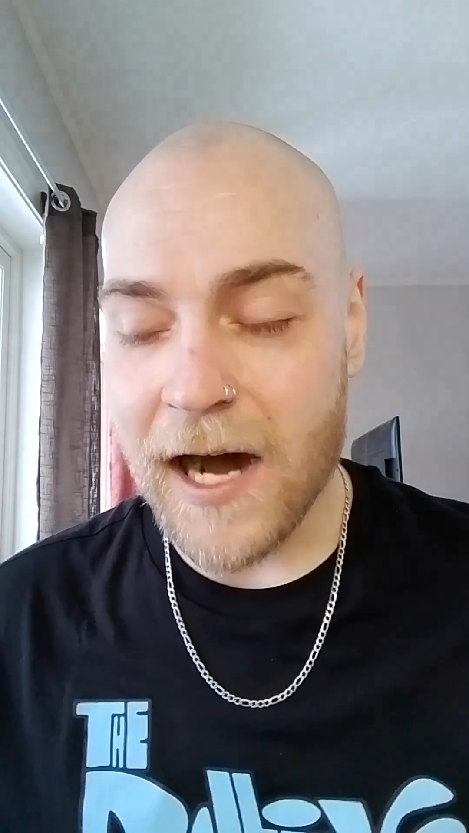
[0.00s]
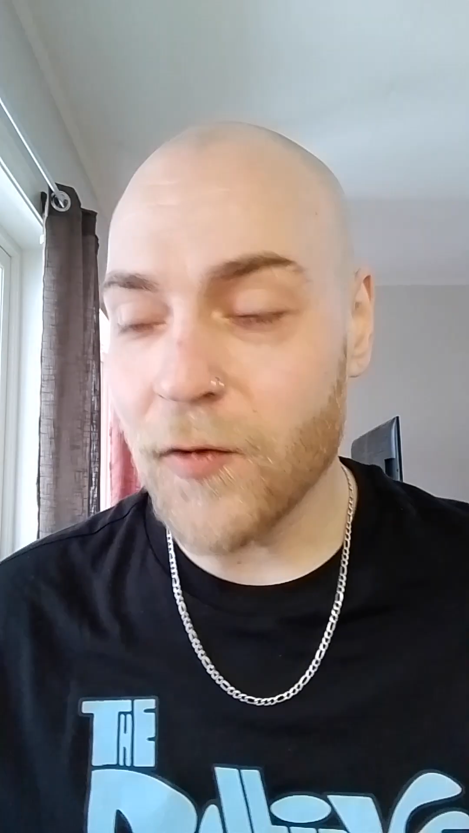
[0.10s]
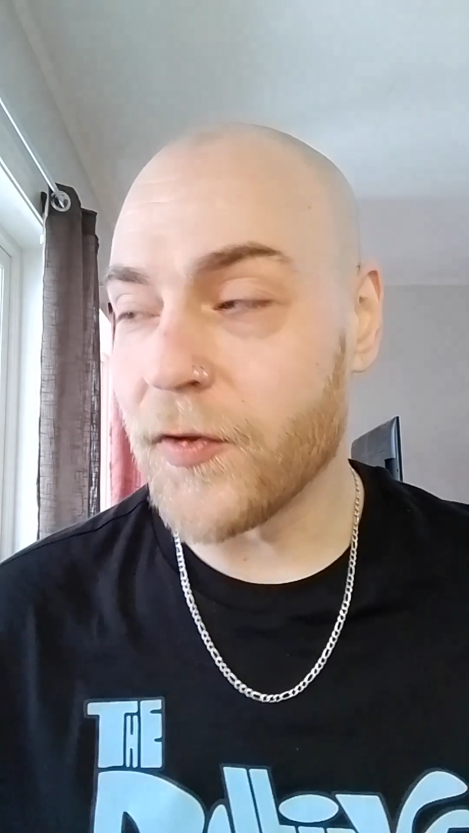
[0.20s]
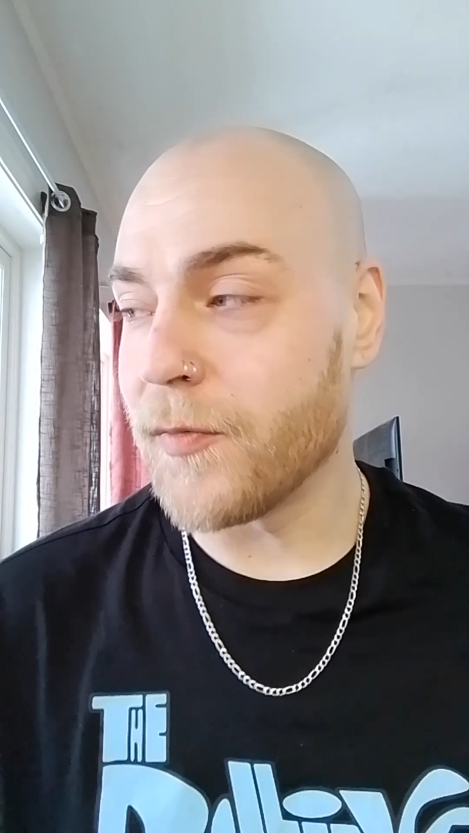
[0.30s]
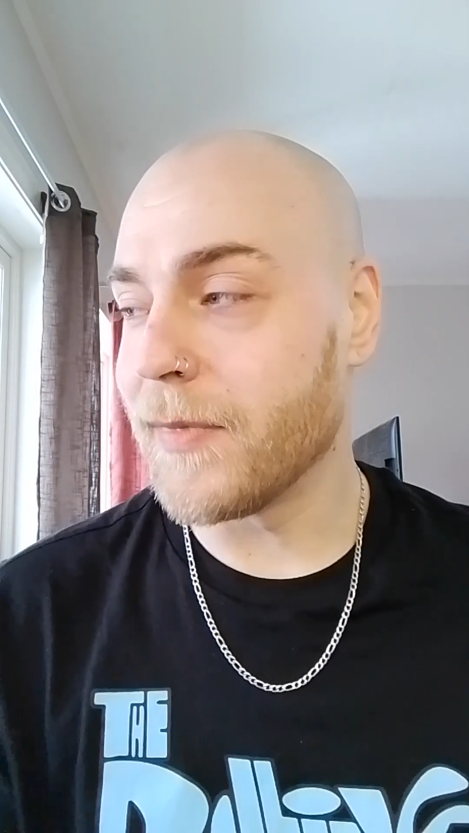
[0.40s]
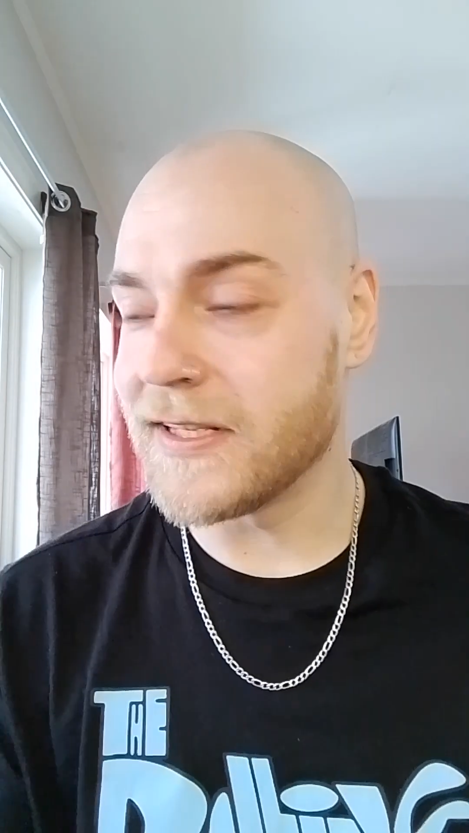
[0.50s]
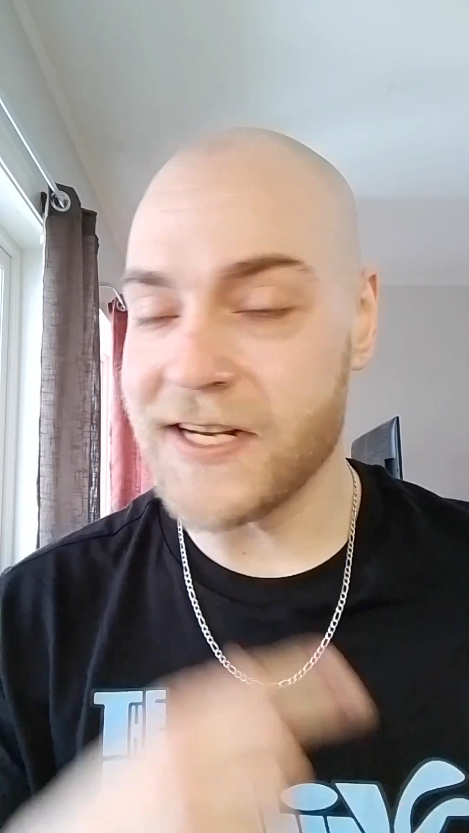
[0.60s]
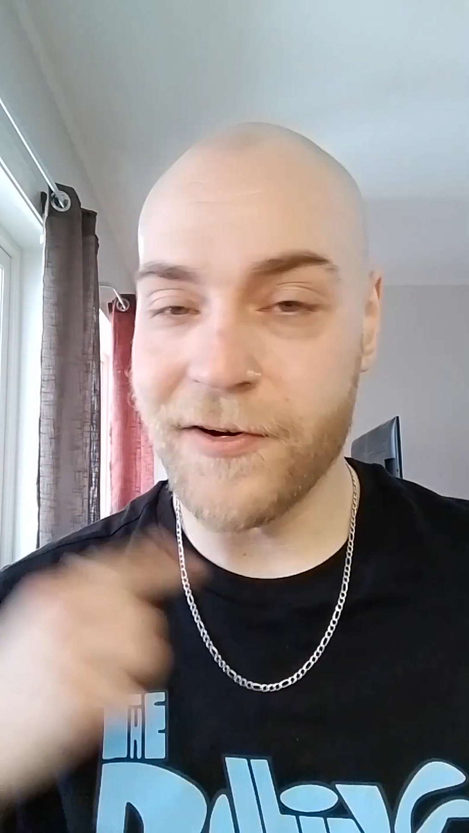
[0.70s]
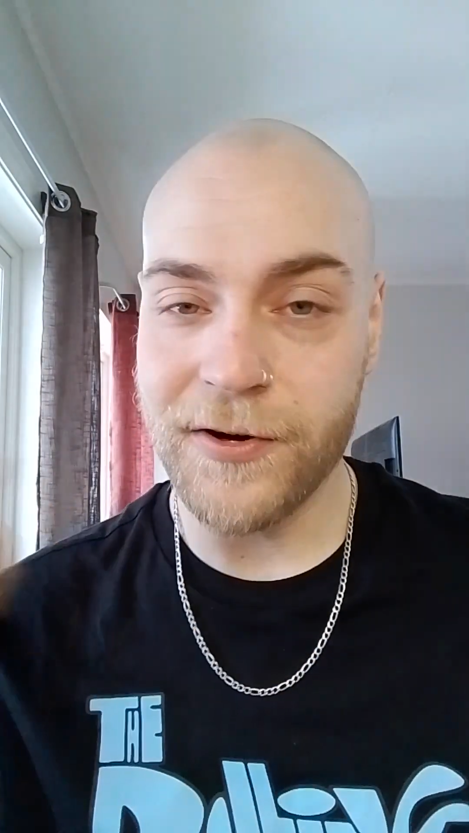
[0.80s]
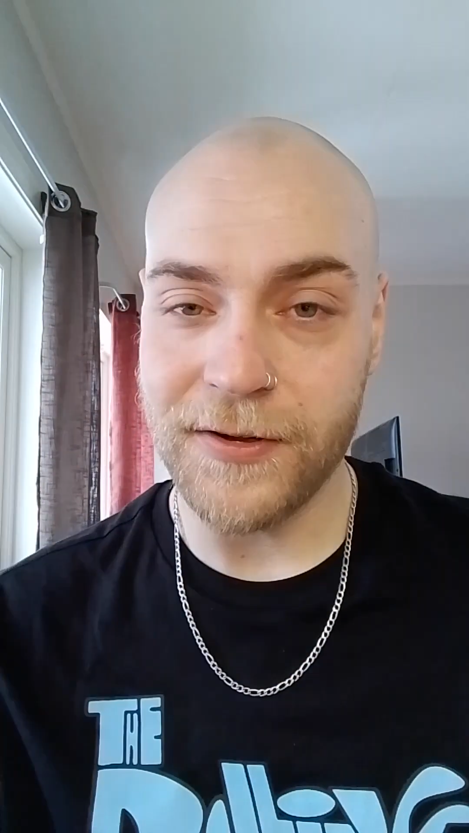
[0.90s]
outer
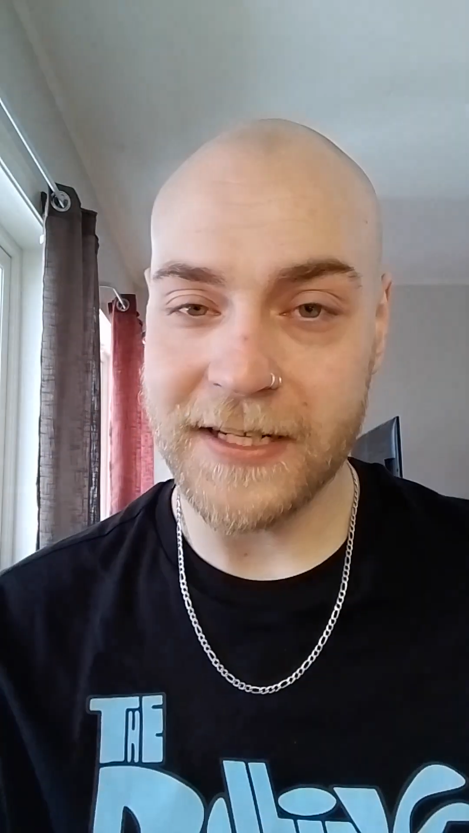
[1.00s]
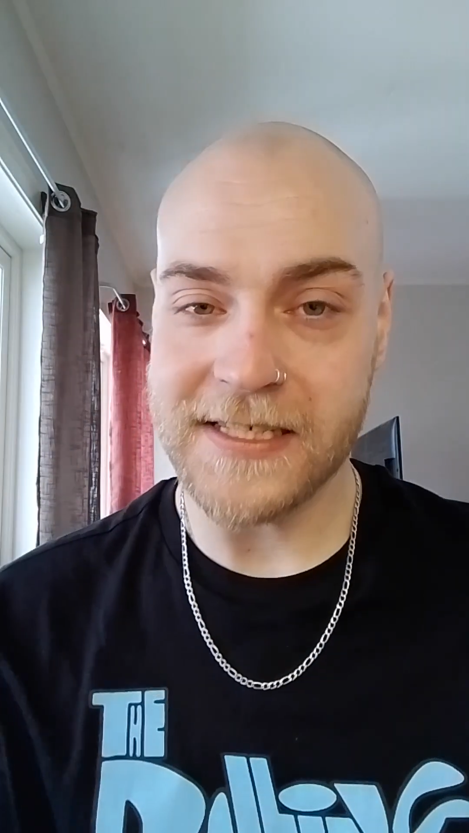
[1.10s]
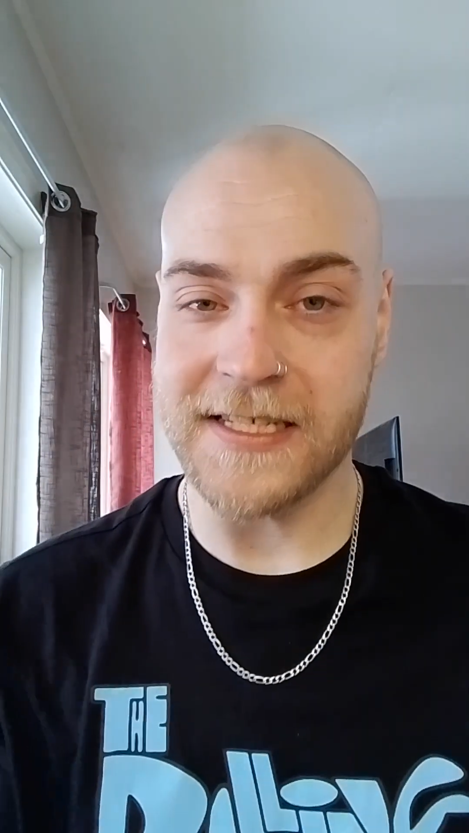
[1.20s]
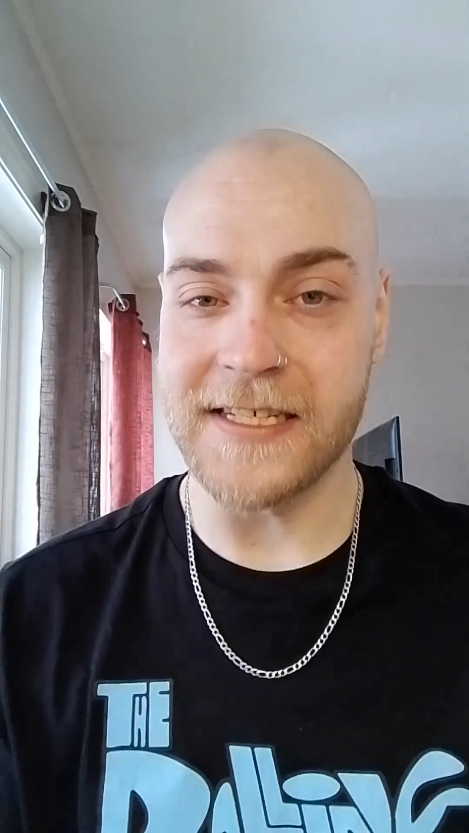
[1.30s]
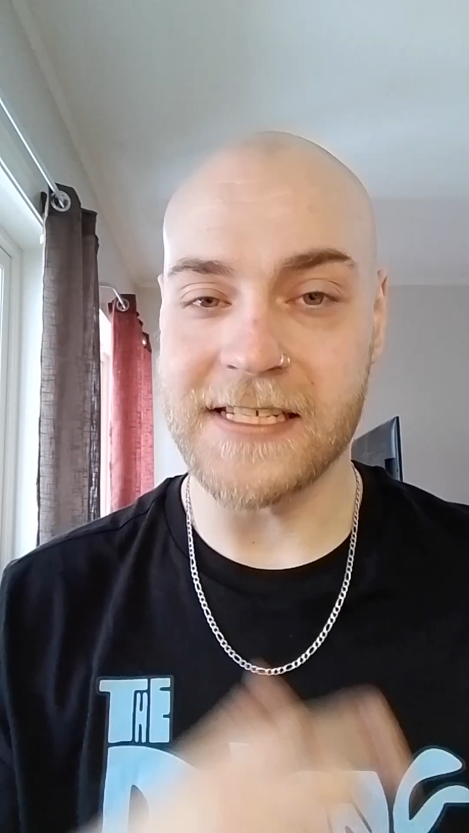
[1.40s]
materialistic